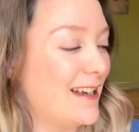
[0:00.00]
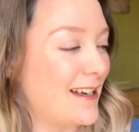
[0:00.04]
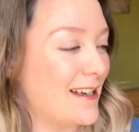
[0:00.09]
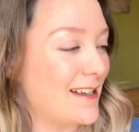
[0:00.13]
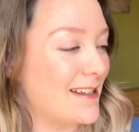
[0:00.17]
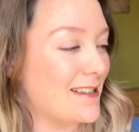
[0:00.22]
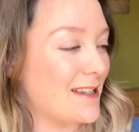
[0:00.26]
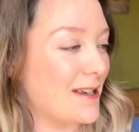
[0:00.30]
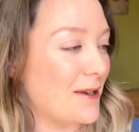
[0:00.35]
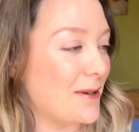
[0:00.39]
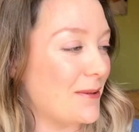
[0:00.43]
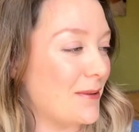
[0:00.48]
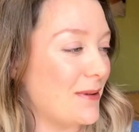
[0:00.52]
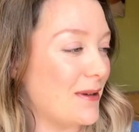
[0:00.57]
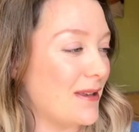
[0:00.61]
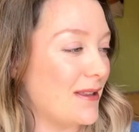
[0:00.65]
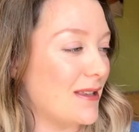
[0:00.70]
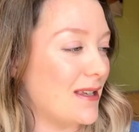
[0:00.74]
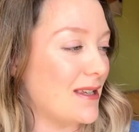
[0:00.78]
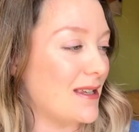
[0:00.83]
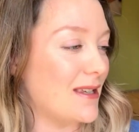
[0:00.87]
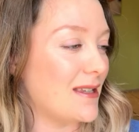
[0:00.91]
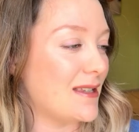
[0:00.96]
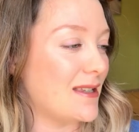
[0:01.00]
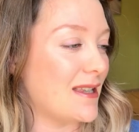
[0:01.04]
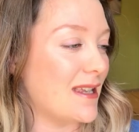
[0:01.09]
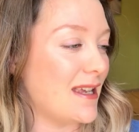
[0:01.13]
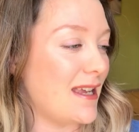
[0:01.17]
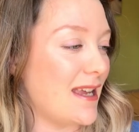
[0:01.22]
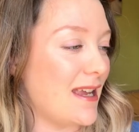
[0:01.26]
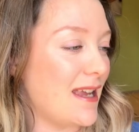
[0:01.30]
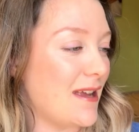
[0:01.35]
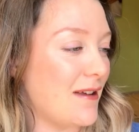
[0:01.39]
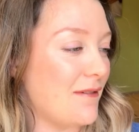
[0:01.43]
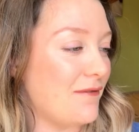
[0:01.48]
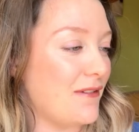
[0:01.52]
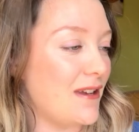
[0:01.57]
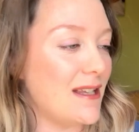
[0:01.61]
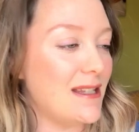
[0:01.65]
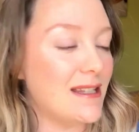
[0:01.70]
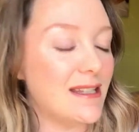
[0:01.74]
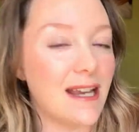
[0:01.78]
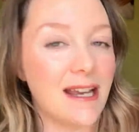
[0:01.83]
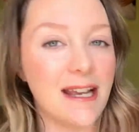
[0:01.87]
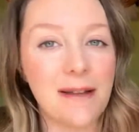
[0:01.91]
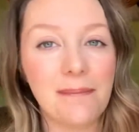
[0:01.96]
So this is the
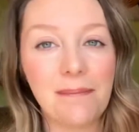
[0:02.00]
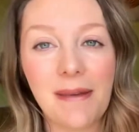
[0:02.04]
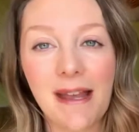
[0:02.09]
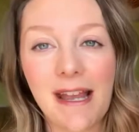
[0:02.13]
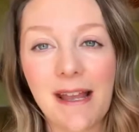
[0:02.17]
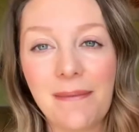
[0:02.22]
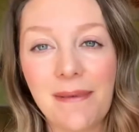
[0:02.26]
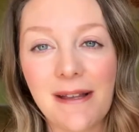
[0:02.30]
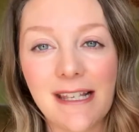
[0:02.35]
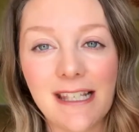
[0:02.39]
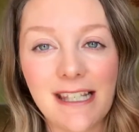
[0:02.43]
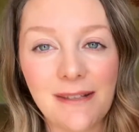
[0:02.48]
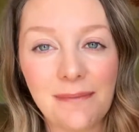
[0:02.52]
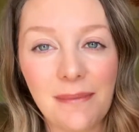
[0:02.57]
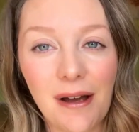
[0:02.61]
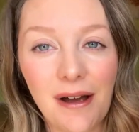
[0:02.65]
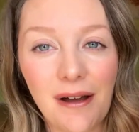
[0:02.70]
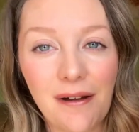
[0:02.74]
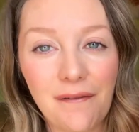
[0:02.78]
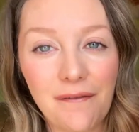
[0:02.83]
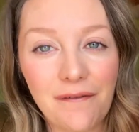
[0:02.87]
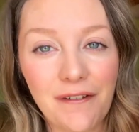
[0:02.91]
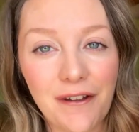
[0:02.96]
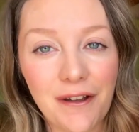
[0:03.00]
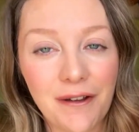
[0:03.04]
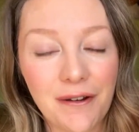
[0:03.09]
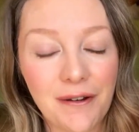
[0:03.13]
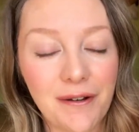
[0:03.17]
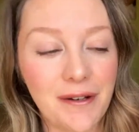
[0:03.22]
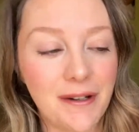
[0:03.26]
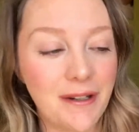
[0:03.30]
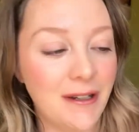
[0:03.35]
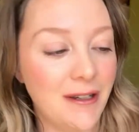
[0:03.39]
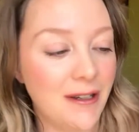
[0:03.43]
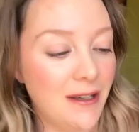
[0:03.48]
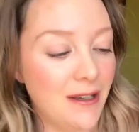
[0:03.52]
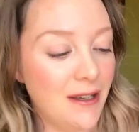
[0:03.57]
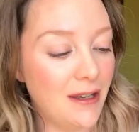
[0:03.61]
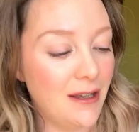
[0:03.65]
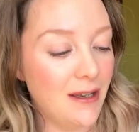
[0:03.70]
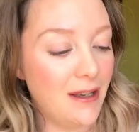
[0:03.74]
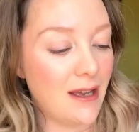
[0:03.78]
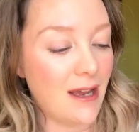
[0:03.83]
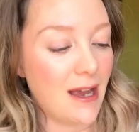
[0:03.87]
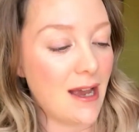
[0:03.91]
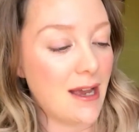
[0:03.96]
VTech Baby smartphone,
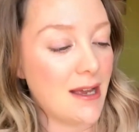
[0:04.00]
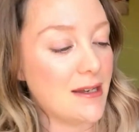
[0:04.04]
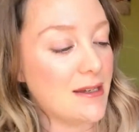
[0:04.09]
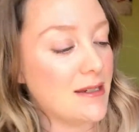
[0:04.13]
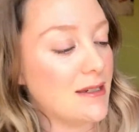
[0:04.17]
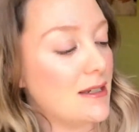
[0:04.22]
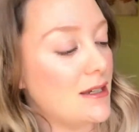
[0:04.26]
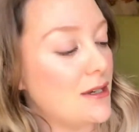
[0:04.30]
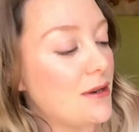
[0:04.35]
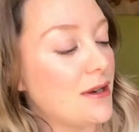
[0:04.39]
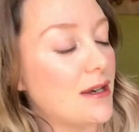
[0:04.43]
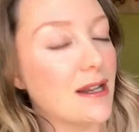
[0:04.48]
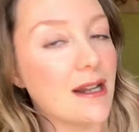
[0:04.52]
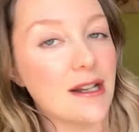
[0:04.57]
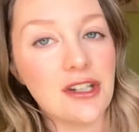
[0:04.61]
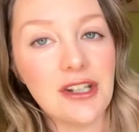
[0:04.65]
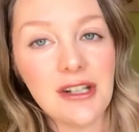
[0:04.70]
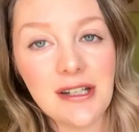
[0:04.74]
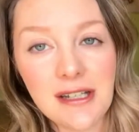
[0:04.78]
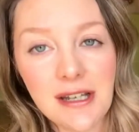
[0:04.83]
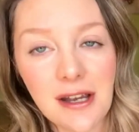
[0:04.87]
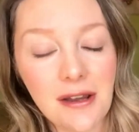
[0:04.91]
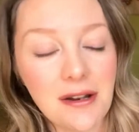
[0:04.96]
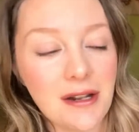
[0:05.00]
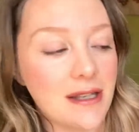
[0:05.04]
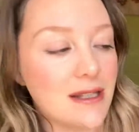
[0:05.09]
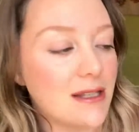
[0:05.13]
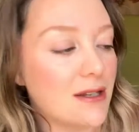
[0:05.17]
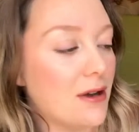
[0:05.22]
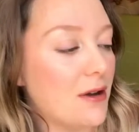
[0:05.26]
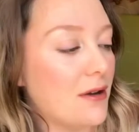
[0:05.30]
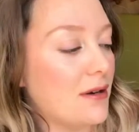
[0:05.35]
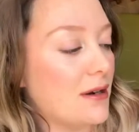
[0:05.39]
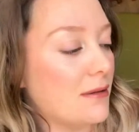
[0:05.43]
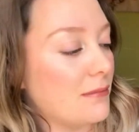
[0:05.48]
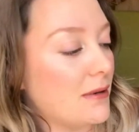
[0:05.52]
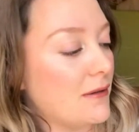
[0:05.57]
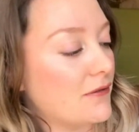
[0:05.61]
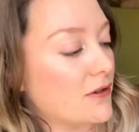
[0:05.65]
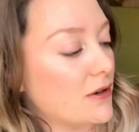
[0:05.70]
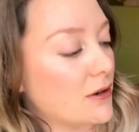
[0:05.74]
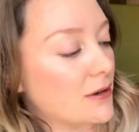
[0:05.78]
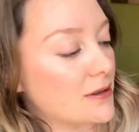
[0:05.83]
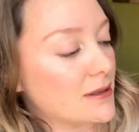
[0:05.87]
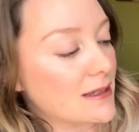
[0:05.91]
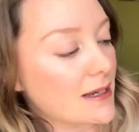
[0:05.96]
and you can actually turn it on. We've
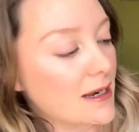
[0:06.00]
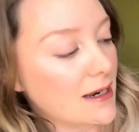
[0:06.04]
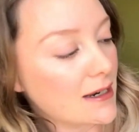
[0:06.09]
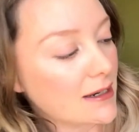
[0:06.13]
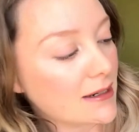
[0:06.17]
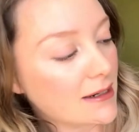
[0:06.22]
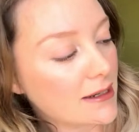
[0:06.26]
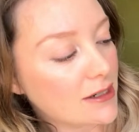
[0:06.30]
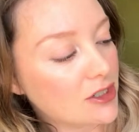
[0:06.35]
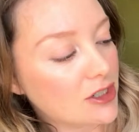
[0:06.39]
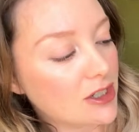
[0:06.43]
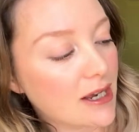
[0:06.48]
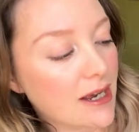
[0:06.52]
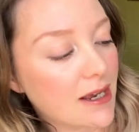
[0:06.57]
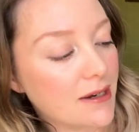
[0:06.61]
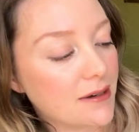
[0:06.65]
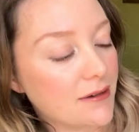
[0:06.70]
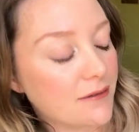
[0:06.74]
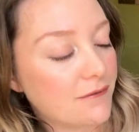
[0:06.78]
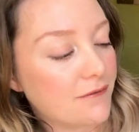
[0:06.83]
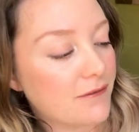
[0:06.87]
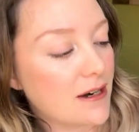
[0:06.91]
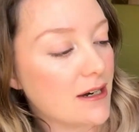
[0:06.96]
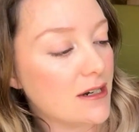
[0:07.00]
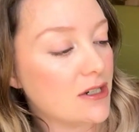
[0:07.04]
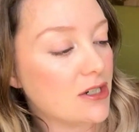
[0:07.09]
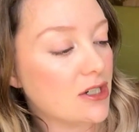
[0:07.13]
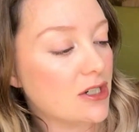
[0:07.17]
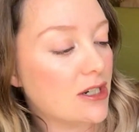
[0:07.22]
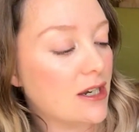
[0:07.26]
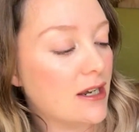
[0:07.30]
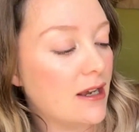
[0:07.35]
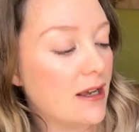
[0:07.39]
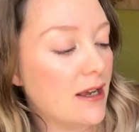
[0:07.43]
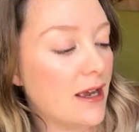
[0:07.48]
got English and French.